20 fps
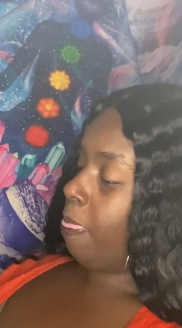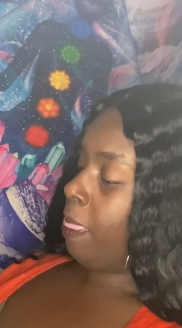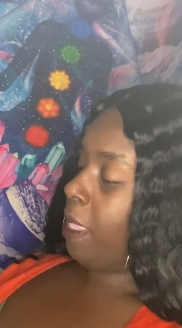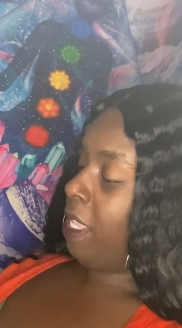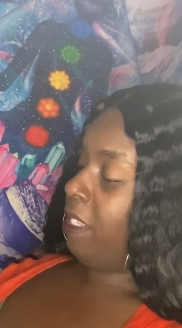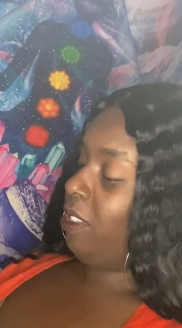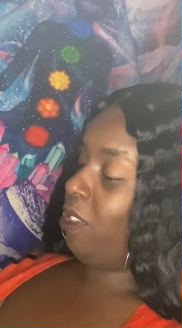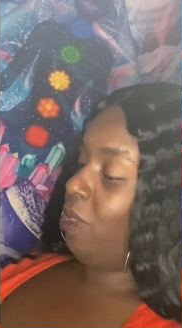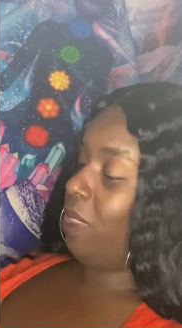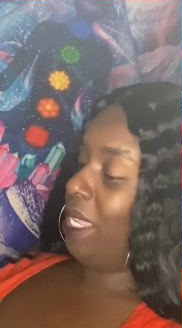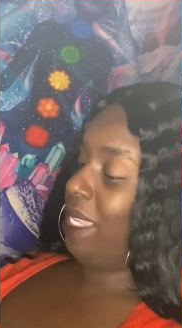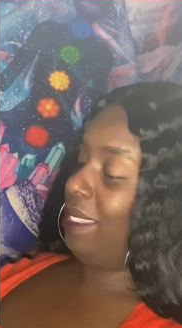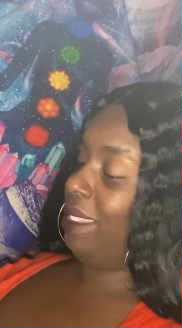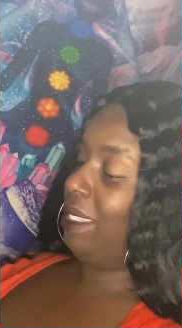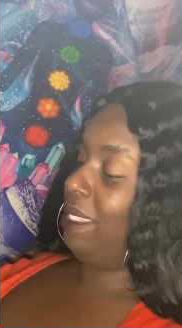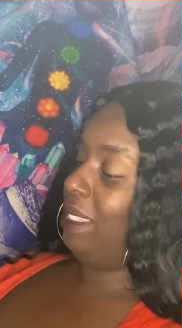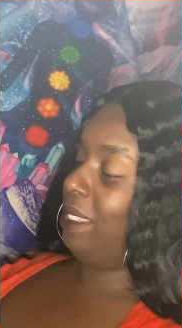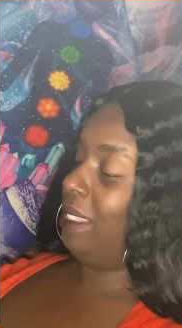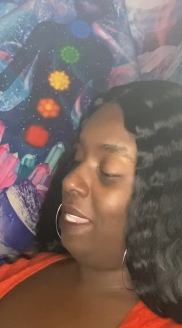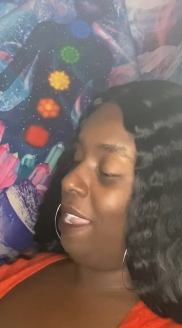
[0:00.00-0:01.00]
So they,
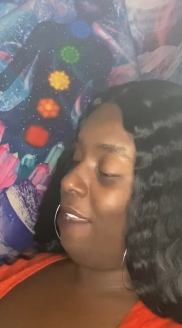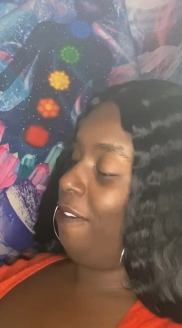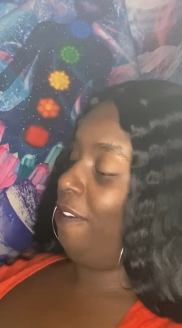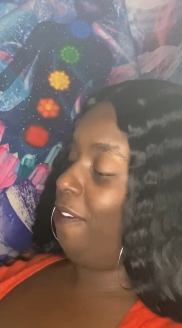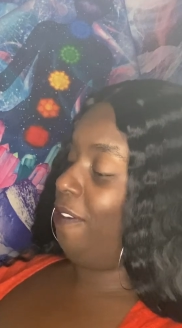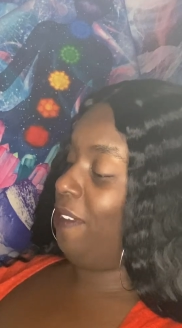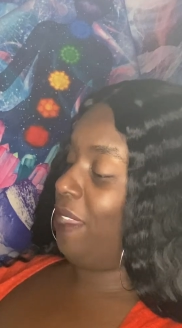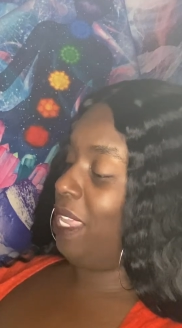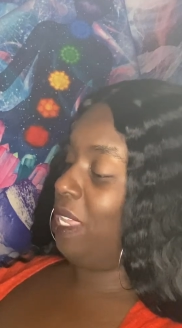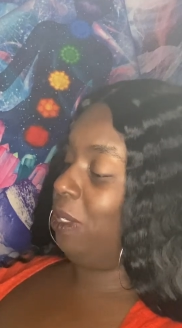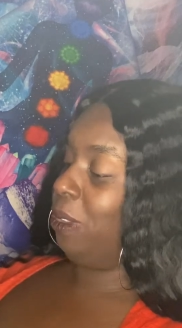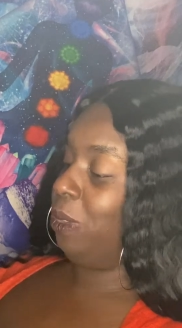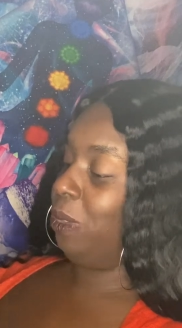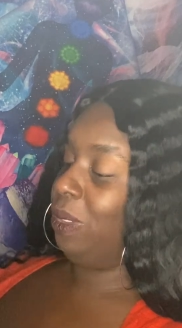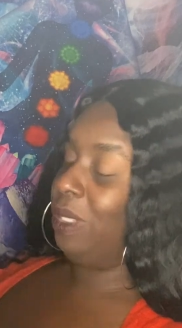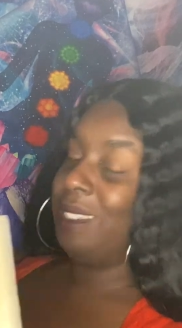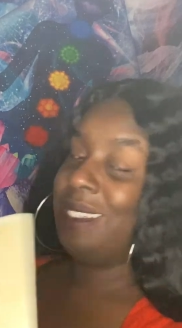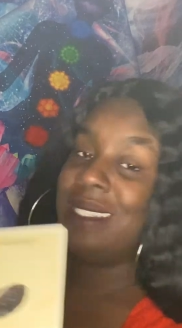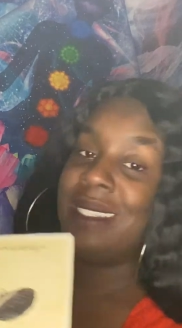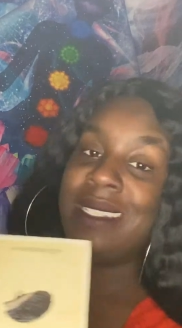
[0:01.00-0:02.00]
they feel
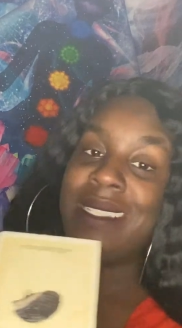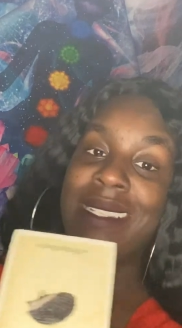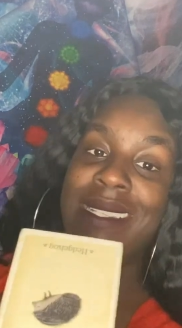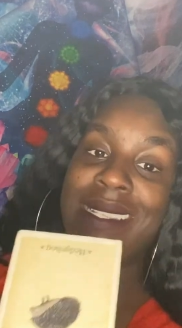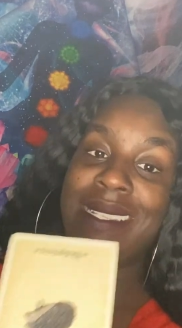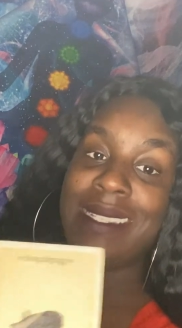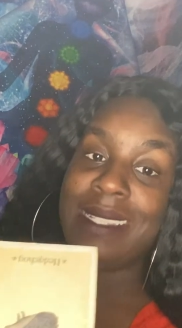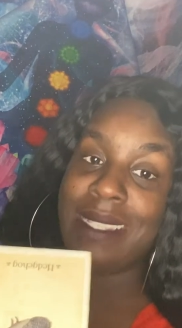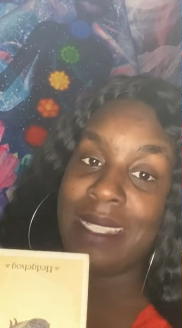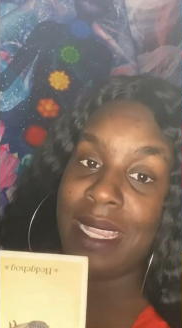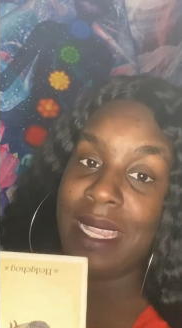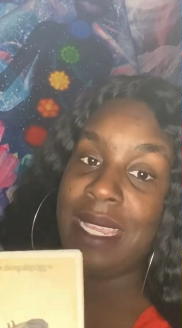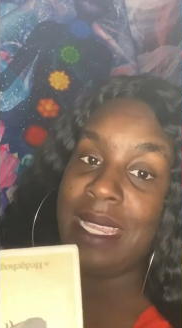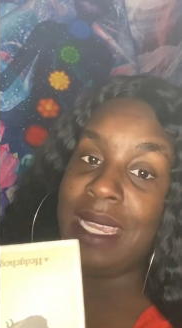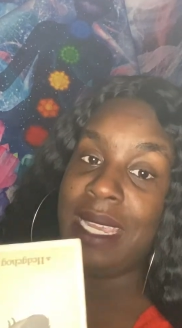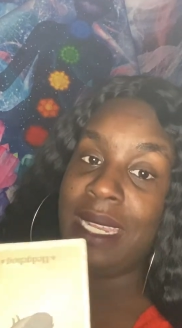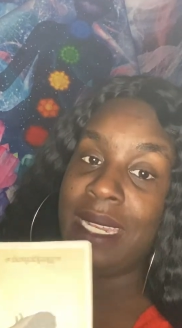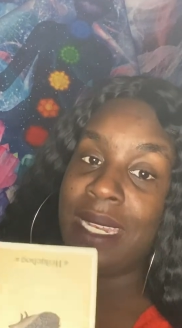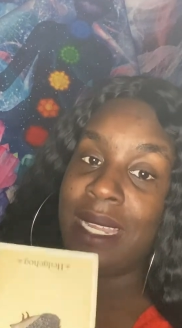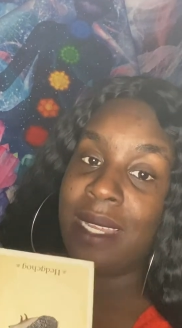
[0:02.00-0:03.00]

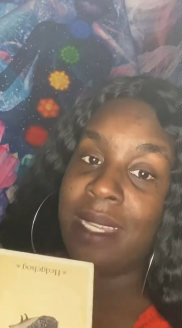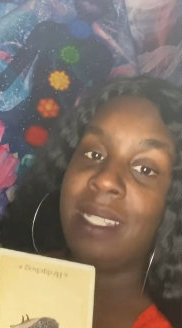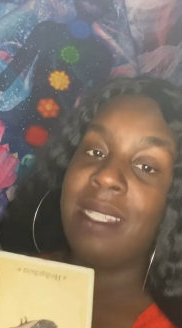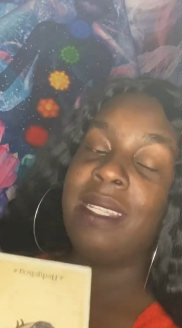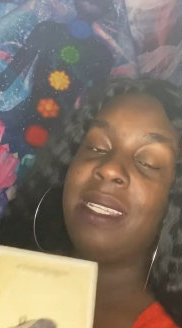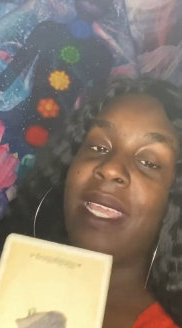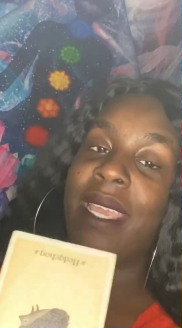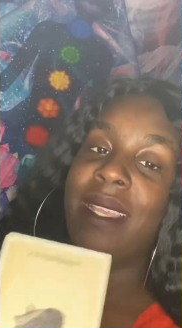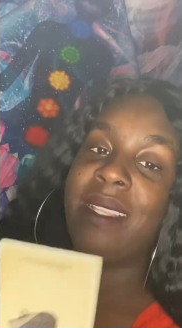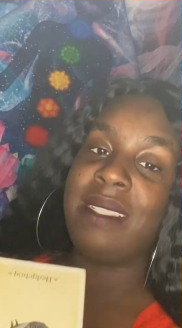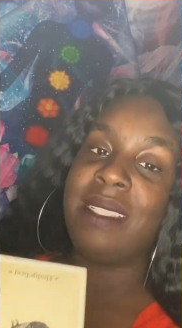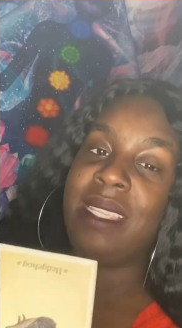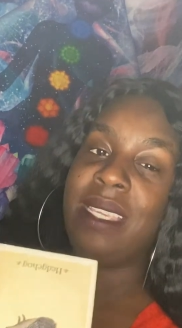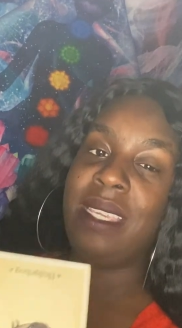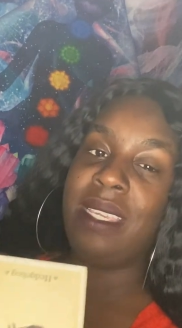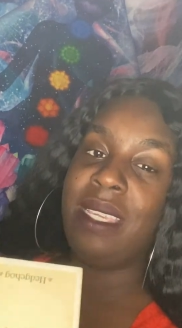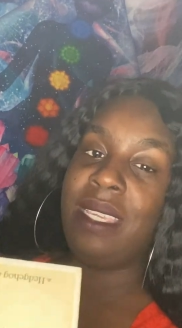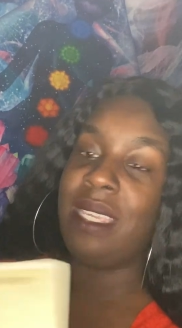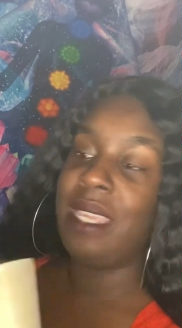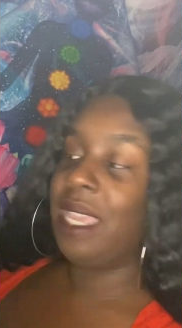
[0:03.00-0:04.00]
seen, S
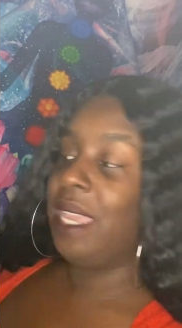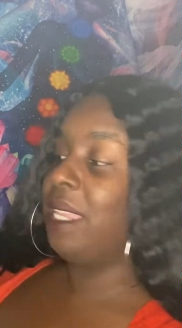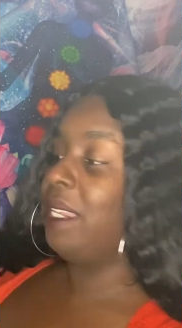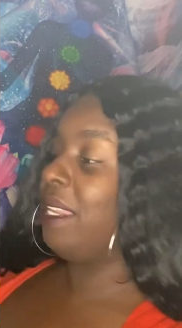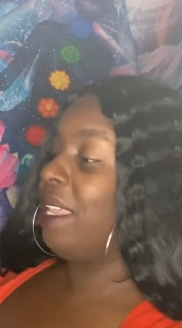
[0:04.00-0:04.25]
E E N.